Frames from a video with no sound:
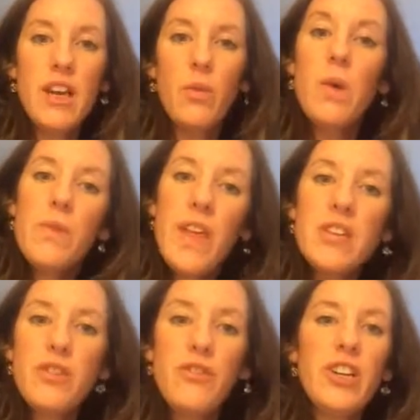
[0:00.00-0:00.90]
a year. What would
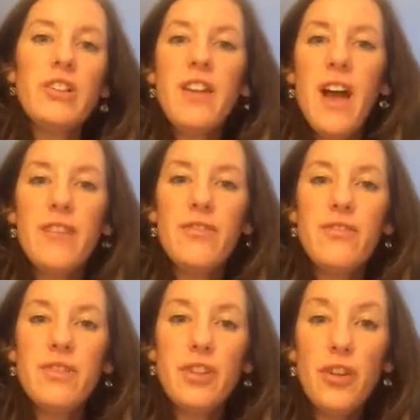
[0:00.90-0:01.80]
that do for your life,
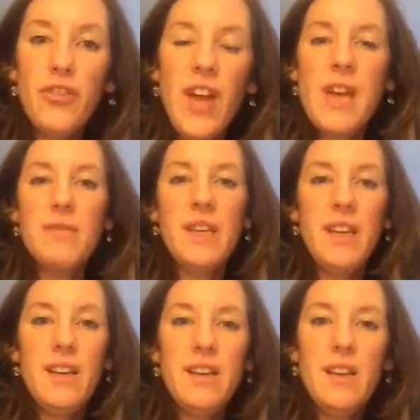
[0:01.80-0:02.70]
your
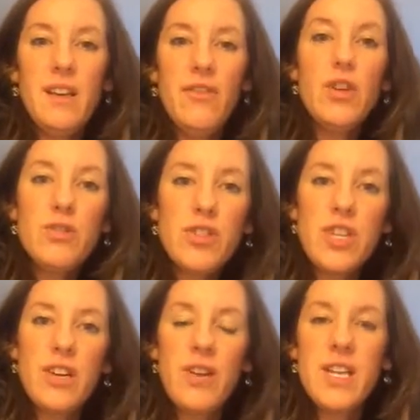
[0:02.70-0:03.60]
family, future
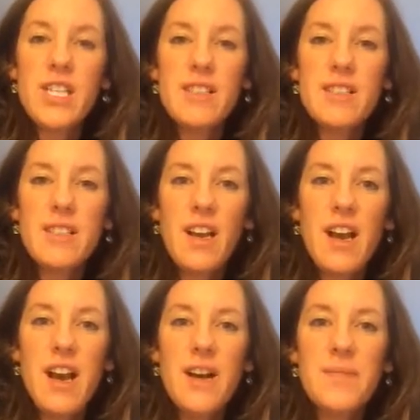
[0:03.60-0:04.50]
generations to
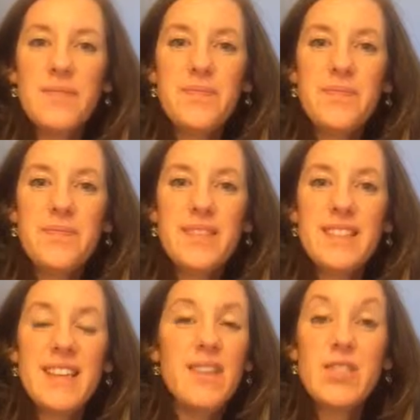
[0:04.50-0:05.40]
come?
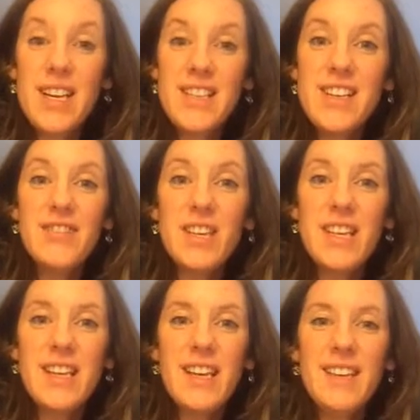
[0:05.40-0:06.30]
It would change
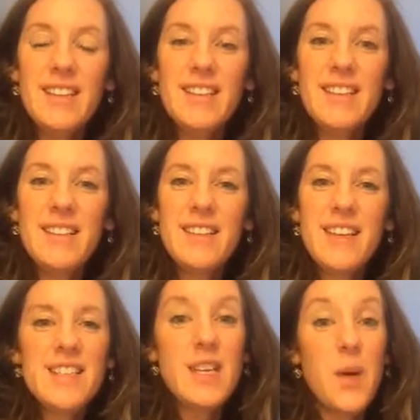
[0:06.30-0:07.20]
everything.
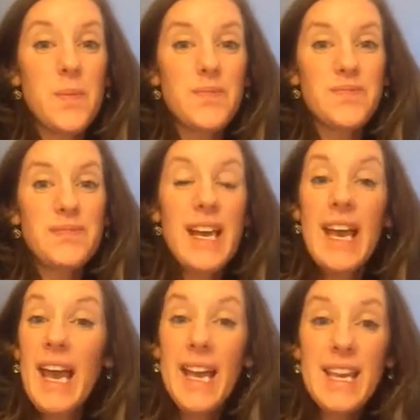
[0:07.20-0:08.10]
So
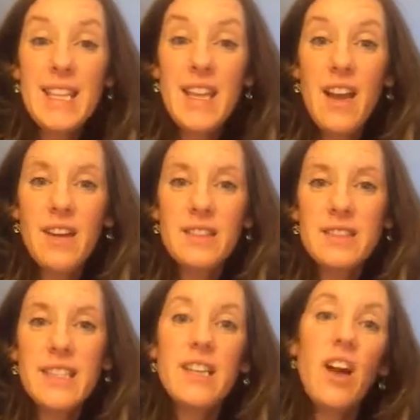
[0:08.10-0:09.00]
hang in
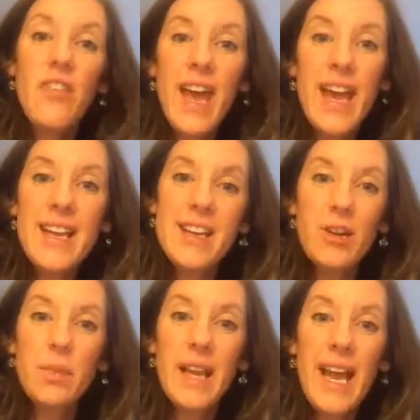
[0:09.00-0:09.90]
there, get on the
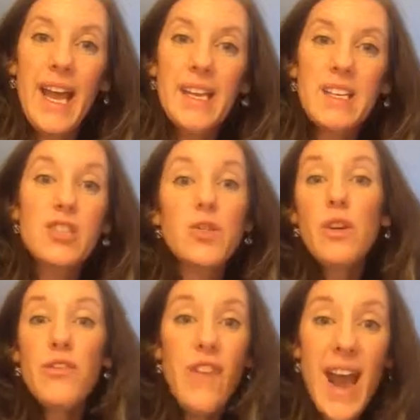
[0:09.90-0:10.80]
8-year plan, do
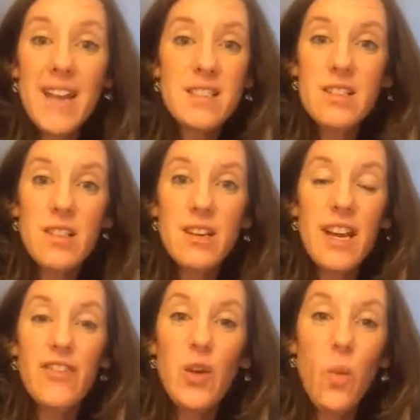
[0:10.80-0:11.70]
it faster
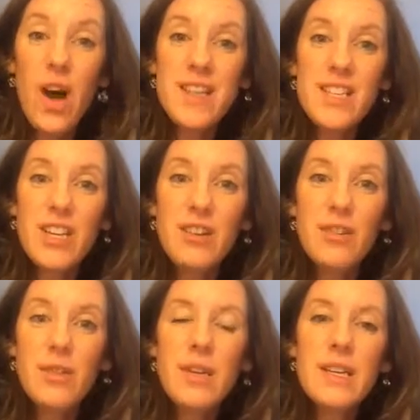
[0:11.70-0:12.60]
if you want
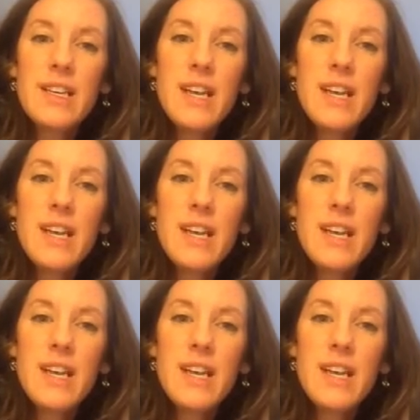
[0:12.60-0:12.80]
to,